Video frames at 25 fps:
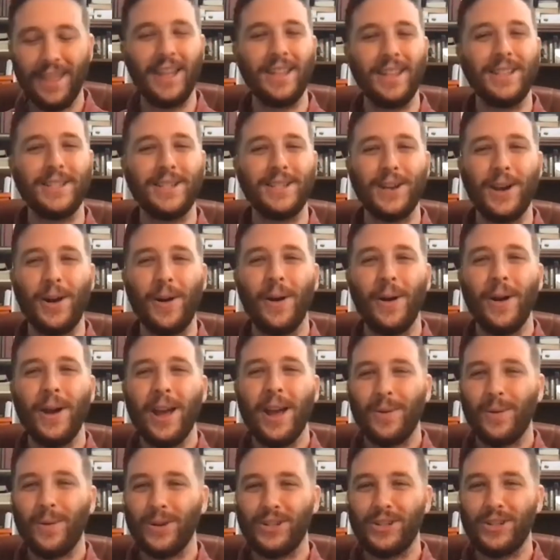And so
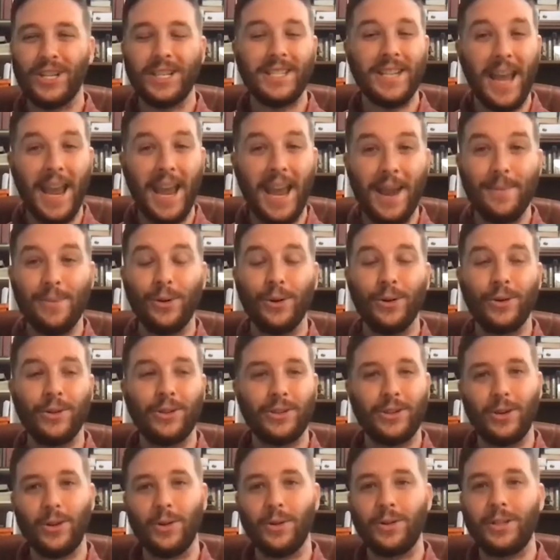was just able
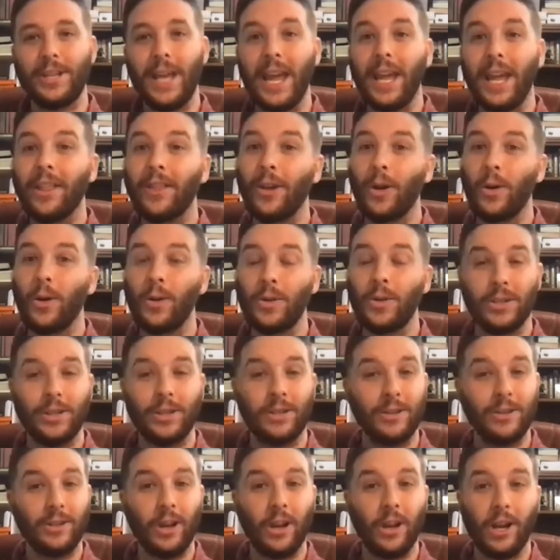to take
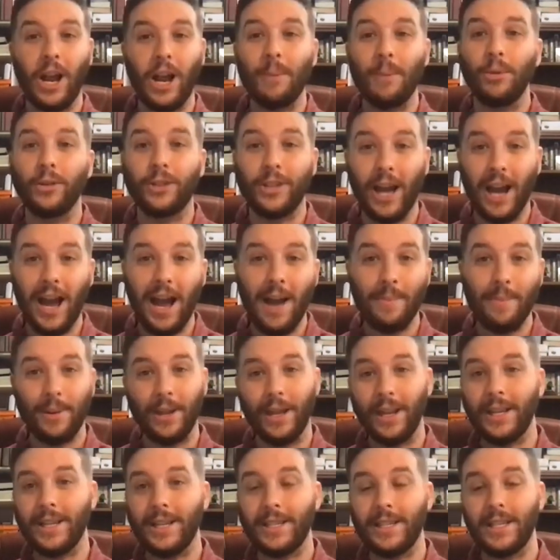those a couple of
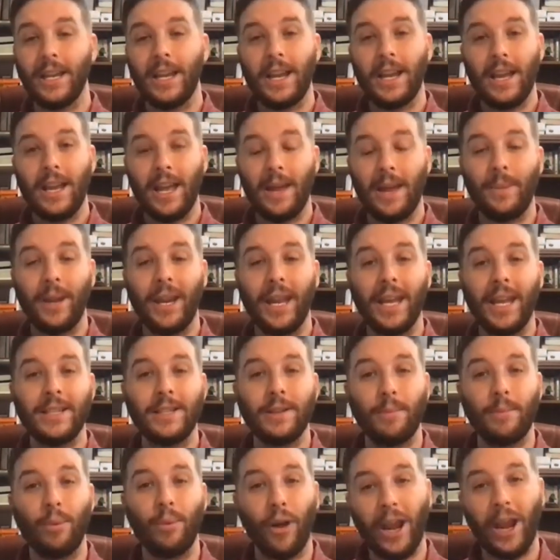topics and begin
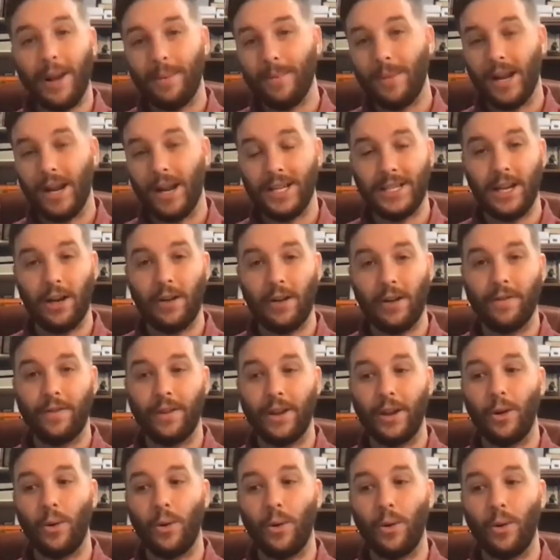to brand myself
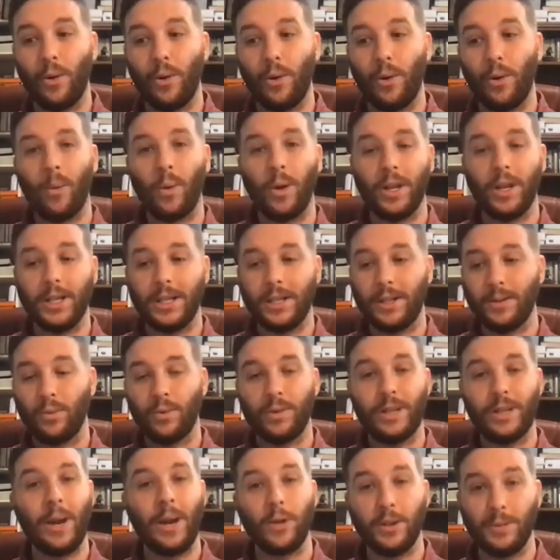in a way that was
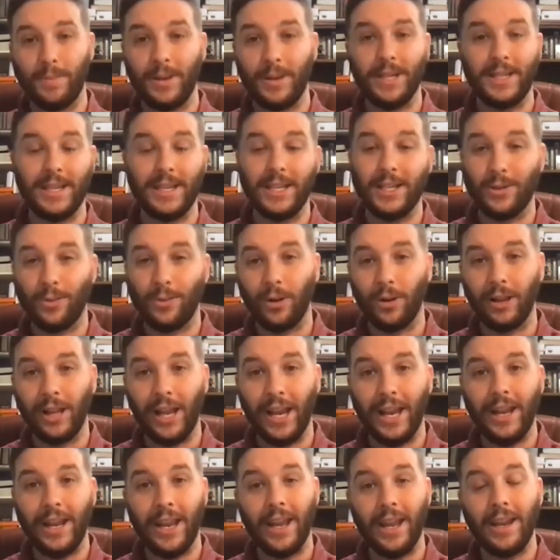business
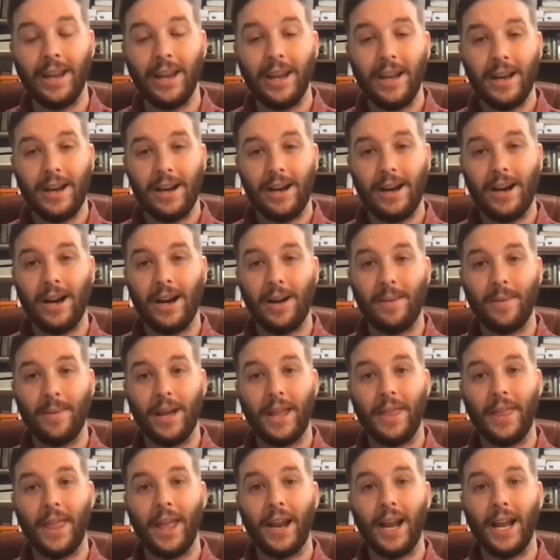related.
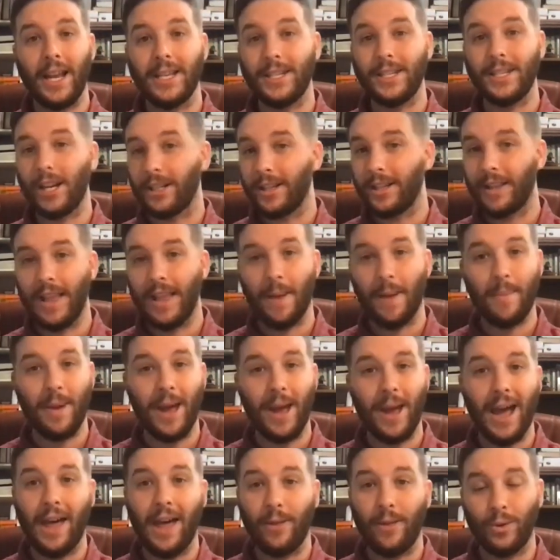And then I stuck to that
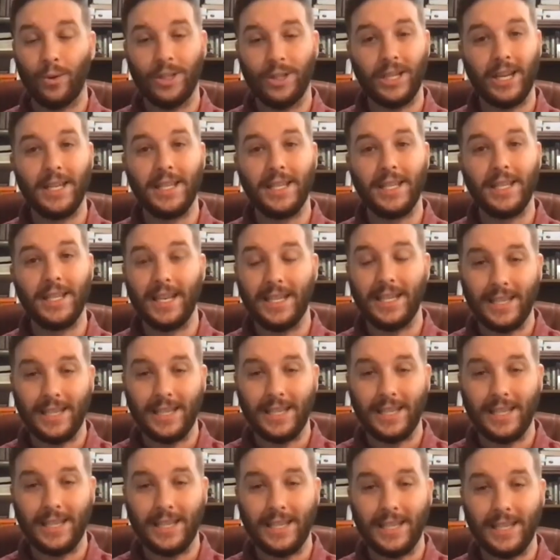path, was
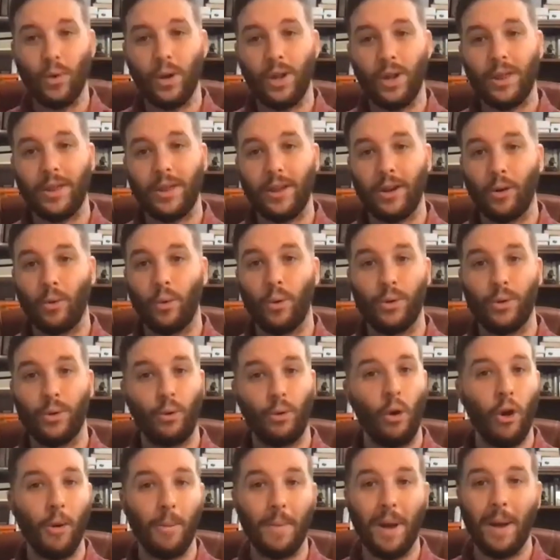consistent with
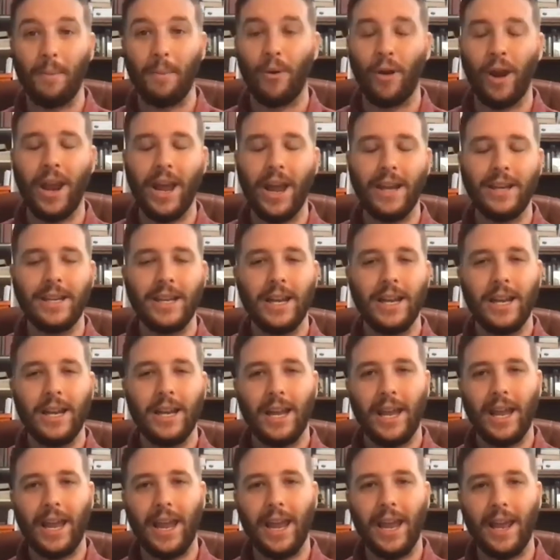growing my brand
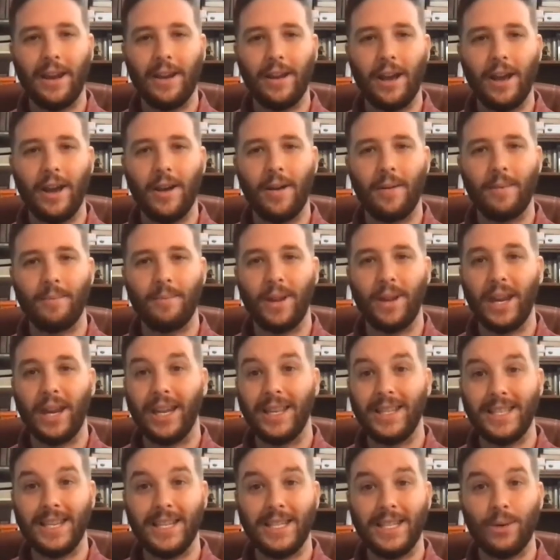and being
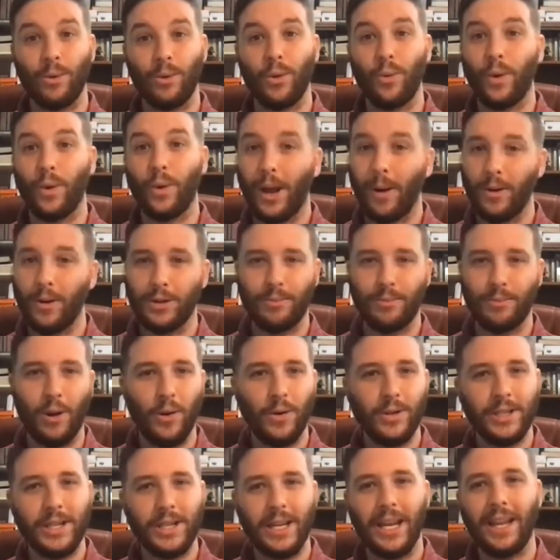consistent with what I was
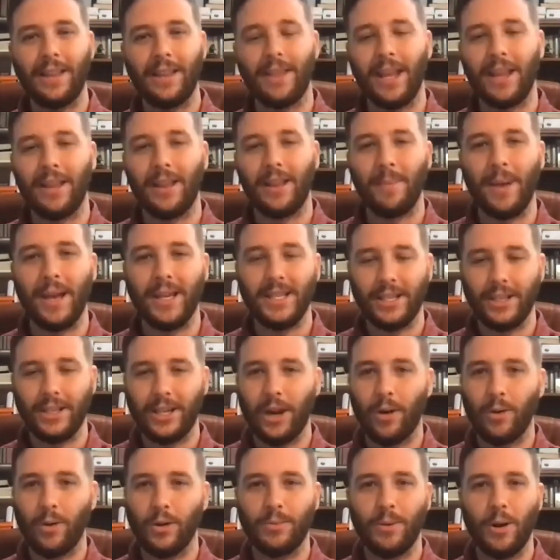posting and the message
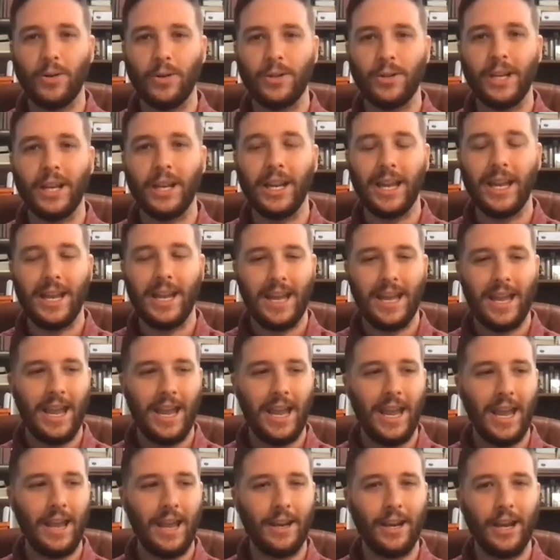I was posting,
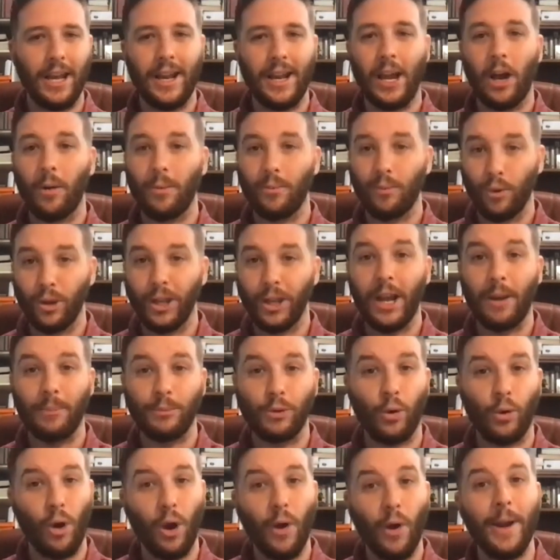and that really
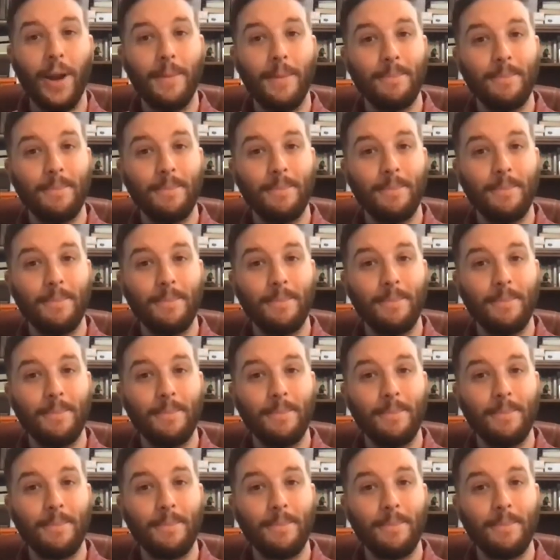helped grow it.